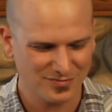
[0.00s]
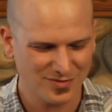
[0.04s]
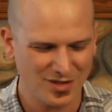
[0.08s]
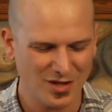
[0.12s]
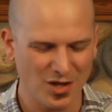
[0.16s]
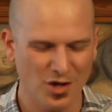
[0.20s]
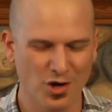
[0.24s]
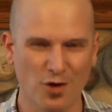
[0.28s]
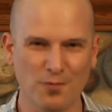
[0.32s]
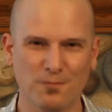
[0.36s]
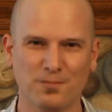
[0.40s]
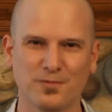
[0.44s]

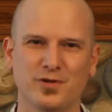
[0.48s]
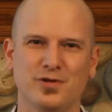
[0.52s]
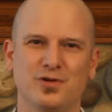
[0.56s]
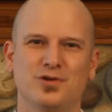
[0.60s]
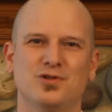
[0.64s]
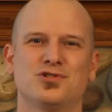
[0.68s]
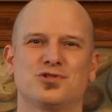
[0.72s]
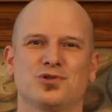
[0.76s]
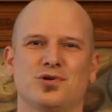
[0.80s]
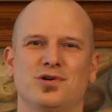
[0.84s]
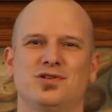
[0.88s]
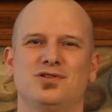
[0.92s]
hopefully you're
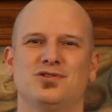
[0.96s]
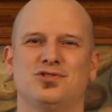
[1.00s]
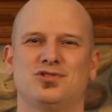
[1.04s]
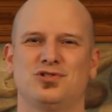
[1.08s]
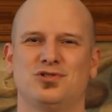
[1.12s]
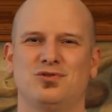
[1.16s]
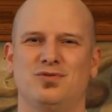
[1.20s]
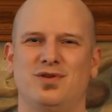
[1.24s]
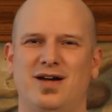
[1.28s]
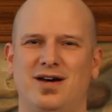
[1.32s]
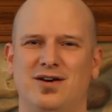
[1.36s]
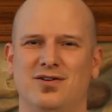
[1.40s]
enjoying the
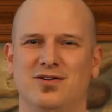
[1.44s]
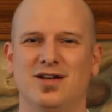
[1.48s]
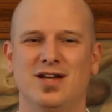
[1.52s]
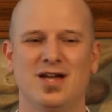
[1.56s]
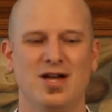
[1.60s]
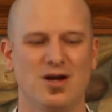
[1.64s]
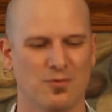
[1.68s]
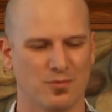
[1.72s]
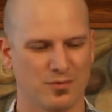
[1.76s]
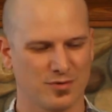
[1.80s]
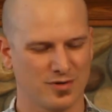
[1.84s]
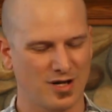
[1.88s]
shootout.
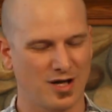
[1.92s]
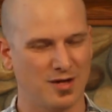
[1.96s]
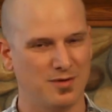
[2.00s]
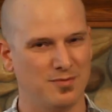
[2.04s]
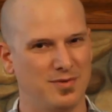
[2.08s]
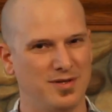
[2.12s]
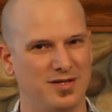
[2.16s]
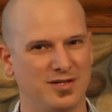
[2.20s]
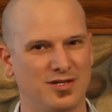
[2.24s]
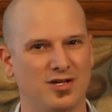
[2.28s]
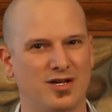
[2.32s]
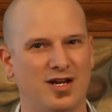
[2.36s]
We're
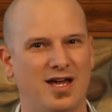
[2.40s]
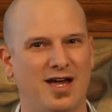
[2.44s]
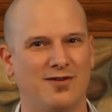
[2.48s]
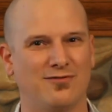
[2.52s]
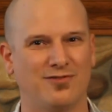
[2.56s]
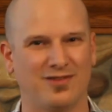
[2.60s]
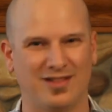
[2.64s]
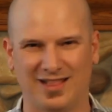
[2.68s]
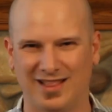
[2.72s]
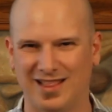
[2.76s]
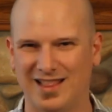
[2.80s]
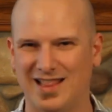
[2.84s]
going to
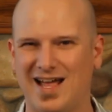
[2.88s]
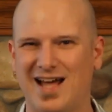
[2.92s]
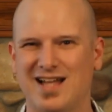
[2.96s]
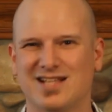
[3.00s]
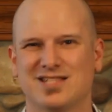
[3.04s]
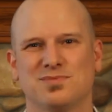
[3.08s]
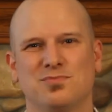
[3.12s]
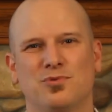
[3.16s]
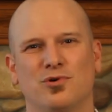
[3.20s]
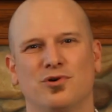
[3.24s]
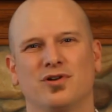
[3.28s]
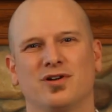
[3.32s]
have
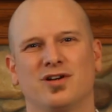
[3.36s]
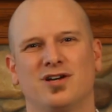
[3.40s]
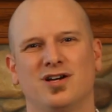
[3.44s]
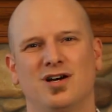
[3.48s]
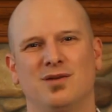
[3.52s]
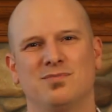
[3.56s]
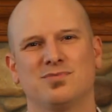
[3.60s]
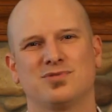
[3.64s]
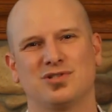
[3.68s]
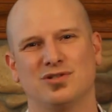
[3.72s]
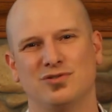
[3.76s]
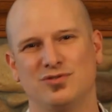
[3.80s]
lots more to
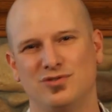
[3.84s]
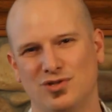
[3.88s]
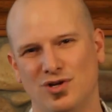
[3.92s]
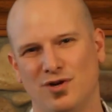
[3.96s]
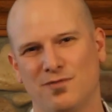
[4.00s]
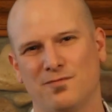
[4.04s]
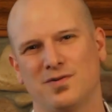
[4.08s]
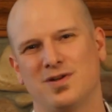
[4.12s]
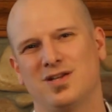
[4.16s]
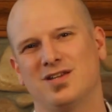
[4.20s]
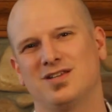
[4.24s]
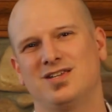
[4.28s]
come, so
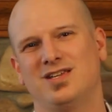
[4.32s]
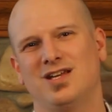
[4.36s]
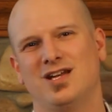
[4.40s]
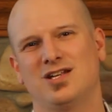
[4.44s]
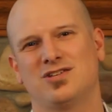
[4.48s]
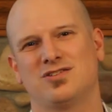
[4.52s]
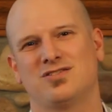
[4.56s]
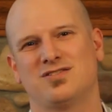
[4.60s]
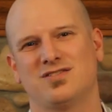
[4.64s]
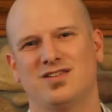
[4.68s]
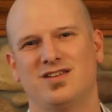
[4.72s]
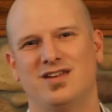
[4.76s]
don't forget to catch
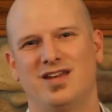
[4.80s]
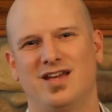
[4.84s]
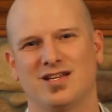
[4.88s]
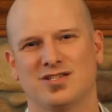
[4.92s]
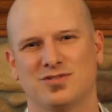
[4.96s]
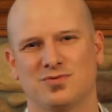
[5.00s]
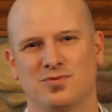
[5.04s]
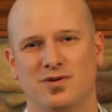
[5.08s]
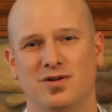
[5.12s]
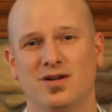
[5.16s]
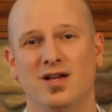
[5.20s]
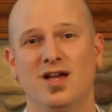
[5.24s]
us in the
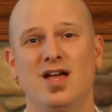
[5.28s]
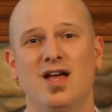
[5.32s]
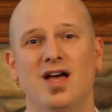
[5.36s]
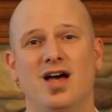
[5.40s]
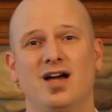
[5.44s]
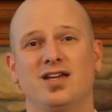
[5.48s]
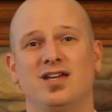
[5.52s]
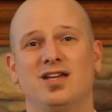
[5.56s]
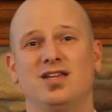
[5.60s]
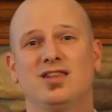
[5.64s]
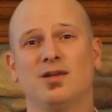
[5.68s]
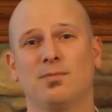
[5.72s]
next one.
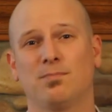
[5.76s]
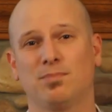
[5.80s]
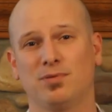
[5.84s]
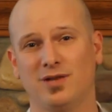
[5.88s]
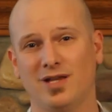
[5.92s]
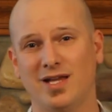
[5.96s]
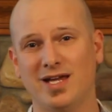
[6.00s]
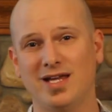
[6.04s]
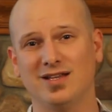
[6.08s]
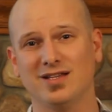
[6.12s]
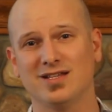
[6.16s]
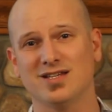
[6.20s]
Again, the
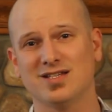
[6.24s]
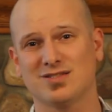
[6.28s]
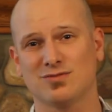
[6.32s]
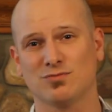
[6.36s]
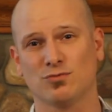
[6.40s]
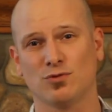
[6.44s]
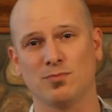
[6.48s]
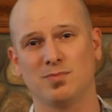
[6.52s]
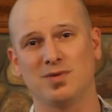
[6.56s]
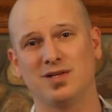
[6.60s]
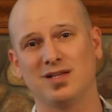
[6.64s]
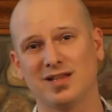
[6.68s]
playlist
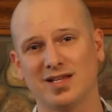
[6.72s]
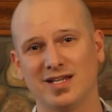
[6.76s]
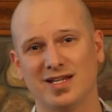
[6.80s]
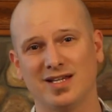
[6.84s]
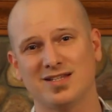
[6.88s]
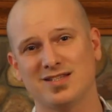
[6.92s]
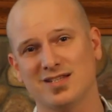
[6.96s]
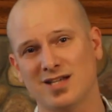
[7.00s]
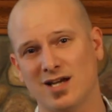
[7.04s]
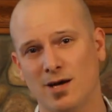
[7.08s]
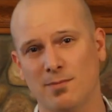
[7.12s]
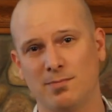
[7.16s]
will be
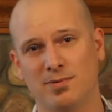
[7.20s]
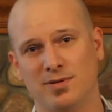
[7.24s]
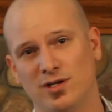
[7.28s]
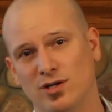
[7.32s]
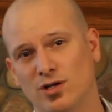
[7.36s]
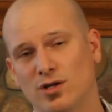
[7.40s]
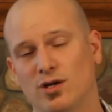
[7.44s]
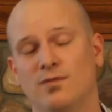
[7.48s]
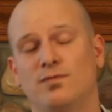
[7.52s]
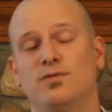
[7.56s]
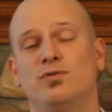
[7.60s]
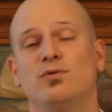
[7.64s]
linked up
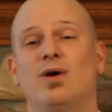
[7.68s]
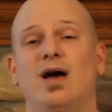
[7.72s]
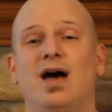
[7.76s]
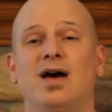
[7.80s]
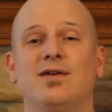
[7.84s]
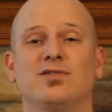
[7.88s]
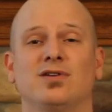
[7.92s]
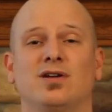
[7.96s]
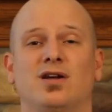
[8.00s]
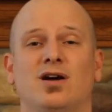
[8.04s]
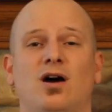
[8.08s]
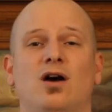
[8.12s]
here if you
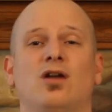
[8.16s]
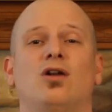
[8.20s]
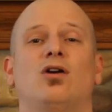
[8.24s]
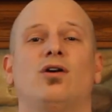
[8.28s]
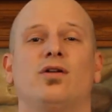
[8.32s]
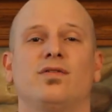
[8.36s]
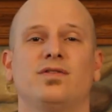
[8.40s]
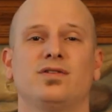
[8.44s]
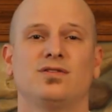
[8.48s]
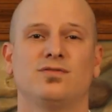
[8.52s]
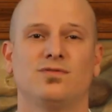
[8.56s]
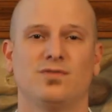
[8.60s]
haven't caught
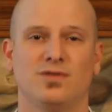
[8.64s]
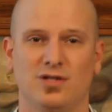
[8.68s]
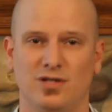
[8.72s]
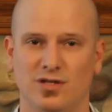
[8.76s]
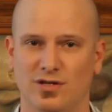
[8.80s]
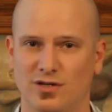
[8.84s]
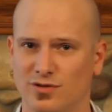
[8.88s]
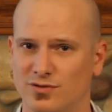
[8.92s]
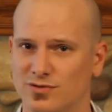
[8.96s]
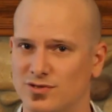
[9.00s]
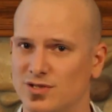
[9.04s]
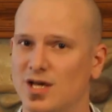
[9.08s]
all these
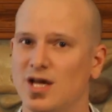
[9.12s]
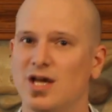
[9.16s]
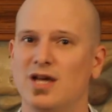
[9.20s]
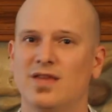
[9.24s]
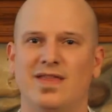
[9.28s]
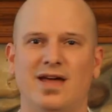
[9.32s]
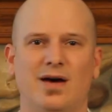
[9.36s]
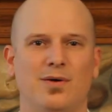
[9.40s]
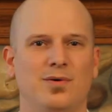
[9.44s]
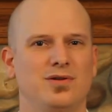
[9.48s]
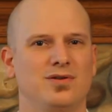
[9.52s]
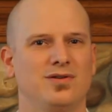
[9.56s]
videos.
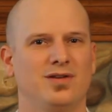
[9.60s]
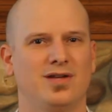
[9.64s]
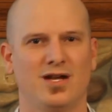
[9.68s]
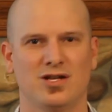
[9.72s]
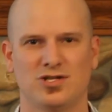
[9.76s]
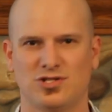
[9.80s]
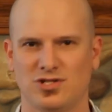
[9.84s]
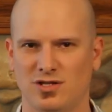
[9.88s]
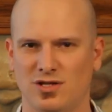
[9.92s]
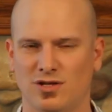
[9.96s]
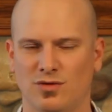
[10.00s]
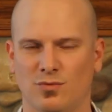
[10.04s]
That way you can
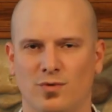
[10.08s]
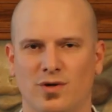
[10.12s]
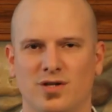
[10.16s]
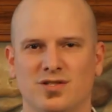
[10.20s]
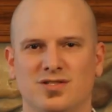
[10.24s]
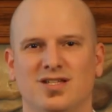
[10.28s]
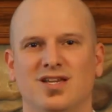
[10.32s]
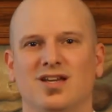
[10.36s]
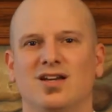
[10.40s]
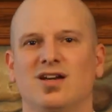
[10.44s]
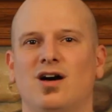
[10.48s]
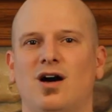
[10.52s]
catch any of the
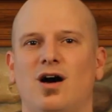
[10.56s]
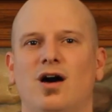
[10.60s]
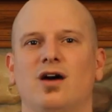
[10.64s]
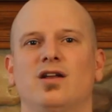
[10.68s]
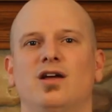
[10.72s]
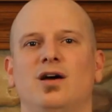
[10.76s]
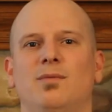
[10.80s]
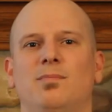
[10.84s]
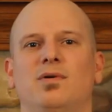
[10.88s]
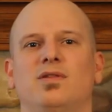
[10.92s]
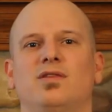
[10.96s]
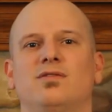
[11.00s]
ones, get caught
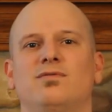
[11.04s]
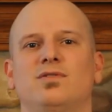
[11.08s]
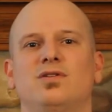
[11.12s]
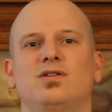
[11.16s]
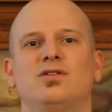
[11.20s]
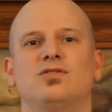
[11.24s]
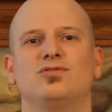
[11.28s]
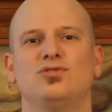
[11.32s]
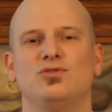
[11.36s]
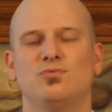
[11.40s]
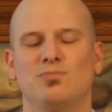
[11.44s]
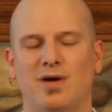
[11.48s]
up on the
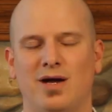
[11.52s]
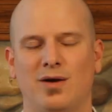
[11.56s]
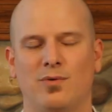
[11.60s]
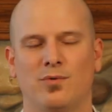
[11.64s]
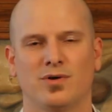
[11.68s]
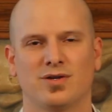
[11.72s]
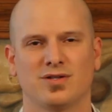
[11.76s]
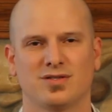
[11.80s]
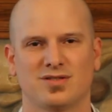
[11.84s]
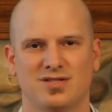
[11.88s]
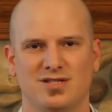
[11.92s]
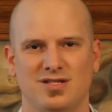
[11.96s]
videos you might
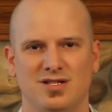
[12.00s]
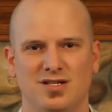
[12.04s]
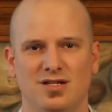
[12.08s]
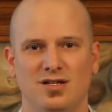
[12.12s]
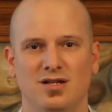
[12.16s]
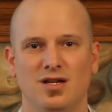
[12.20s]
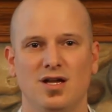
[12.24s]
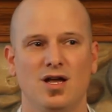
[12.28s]
want to see.